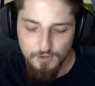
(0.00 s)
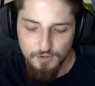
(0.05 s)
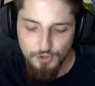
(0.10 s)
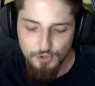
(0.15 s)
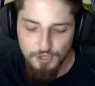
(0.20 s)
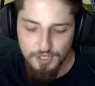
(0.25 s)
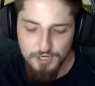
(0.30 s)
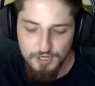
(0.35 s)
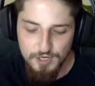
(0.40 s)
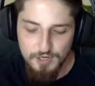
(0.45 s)

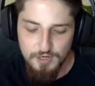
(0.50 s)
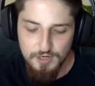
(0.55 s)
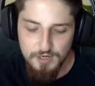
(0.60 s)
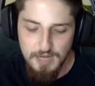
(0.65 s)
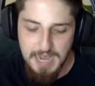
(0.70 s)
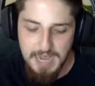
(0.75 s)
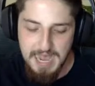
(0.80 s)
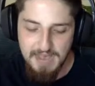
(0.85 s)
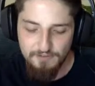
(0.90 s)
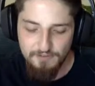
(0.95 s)
That
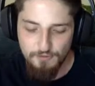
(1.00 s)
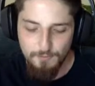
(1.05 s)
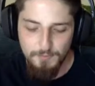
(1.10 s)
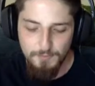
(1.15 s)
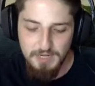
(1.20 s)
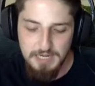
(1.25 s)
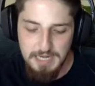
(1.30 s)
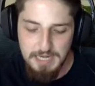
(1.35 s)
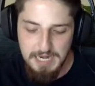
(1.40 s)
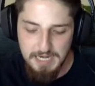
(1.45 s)
haven't
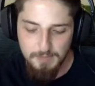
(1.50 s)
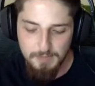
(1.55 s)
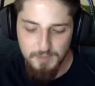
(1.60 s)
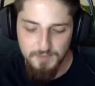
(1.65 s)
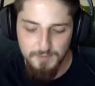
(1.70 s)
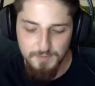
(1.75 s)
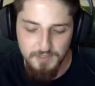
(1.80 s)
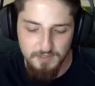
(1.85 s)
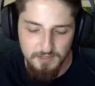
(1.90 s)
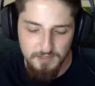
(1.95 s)
been named,
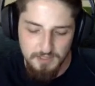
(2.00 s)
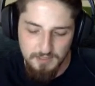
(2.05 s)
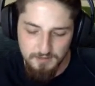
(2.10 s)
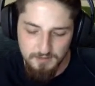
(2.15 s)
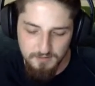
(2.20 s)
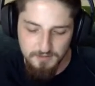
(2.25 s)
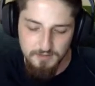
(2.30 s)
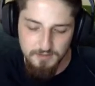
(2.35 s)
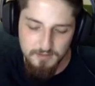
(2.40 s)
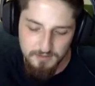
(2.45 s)
but
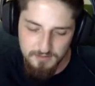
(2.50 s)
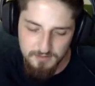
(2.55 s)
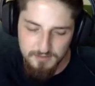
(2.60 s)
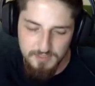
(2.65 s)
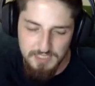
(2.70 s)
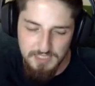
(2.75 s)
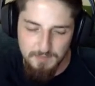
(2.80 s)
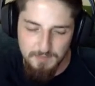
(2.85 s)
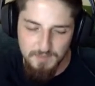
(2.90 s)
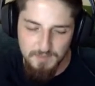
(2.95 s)
it
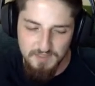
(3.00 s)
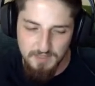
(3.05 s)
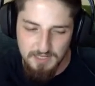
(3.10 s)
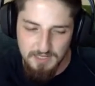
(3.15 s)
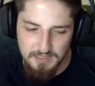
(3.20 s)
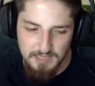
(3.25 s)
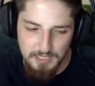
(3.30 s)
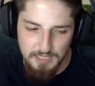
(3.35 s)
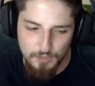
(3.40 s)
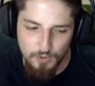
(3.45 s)
seems
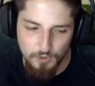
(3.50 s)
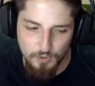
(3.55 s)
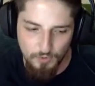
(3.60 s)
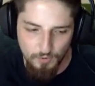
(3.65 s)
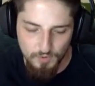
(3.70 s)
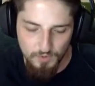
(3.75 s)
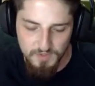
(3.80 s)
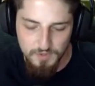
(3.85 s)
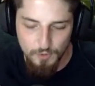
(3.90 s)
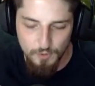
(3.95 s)
like they could
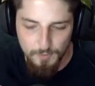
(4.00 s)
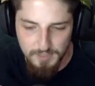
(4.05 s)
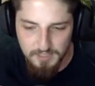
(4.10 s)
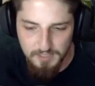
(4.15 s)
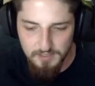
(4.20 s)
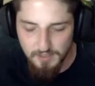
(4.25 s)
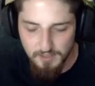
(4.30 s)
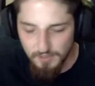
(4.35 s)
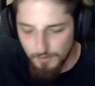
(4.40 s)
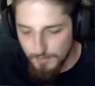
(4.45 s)
also be
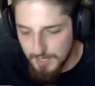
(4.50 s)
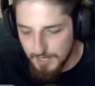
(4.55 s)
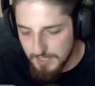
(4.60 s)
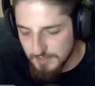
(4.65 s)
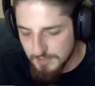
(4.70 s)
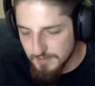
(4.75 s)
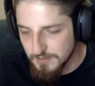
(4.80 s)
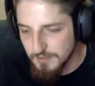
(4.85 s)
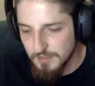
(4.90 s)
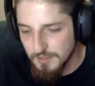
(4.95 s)
another
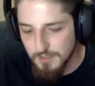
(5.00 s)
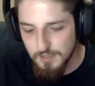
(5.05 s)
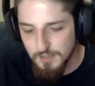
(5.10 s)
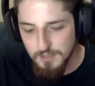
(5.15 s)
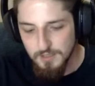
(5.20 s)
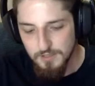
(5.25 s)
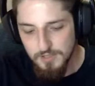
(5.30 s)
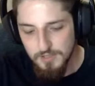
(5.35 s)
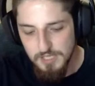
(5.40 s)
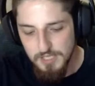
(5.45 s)
race.
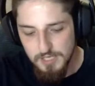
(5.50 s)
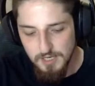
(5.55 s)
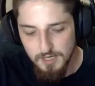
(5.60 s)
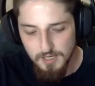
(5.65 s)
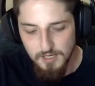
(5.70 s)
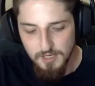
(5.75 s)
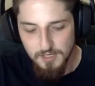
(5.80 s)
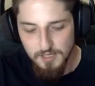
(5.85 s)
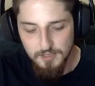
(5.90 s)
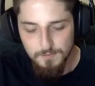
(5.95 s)

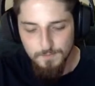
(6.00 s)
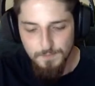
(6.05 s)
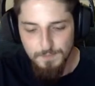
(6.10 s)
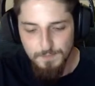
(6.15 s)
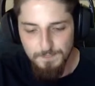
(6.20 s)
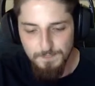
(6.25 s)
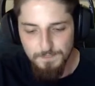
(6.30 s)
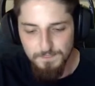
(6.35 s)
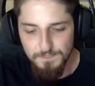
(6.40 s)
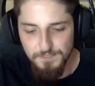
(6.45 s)
The
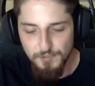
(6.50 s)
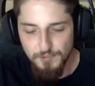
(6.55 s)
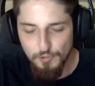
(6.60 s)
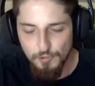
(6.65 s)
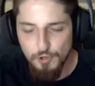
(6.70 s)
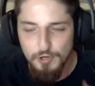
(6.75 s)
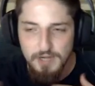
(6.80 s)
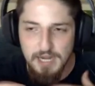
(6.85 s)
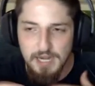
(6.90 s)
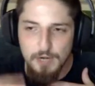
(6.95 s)

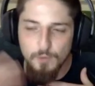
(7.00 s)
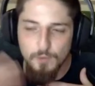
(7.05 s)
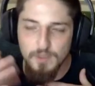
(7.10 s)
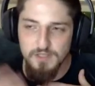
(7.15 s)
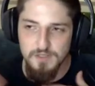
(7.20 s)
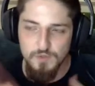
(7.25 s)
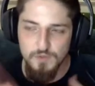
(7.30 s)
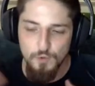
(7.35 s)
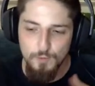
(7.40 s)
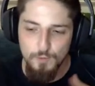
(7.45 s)
long neck
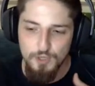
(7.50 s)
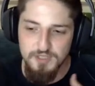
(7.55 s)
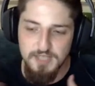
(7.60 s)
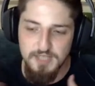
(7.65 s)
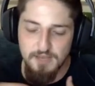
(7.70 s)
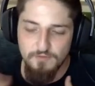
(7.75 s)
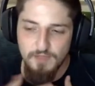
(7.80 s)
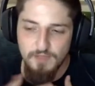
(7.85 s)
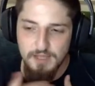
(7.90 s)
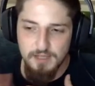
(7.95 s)
ones almost
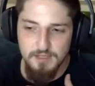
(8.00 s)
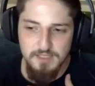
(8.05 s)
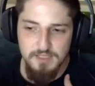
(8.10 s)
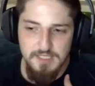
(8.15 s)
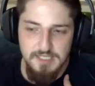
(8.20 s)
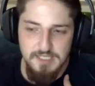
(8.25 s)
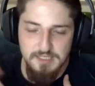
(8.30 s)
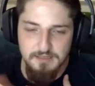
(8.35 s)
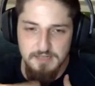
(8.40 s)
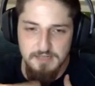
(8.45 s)
have like a
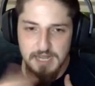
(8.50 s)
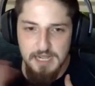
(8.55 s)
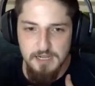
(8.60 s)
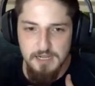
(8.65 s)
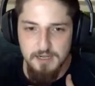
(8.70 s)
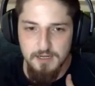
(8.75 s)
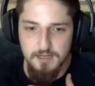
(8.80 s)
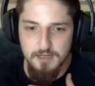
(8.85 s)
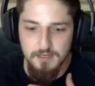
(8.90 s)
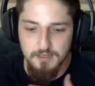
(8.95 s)

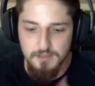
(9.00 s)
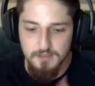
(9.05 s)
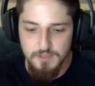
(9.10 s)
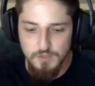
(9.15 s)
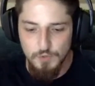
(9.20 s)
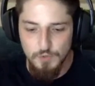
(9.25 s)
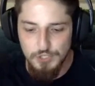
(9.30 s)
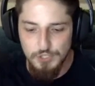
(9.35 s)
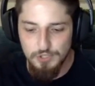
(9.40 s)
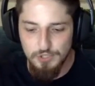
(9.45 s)
snake
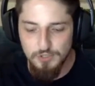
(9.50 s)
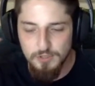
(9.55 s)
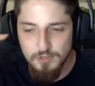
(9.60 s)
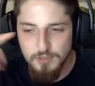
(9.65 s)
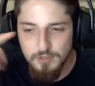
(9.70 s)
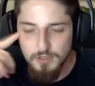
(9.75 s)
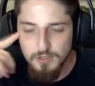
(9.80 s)
sort of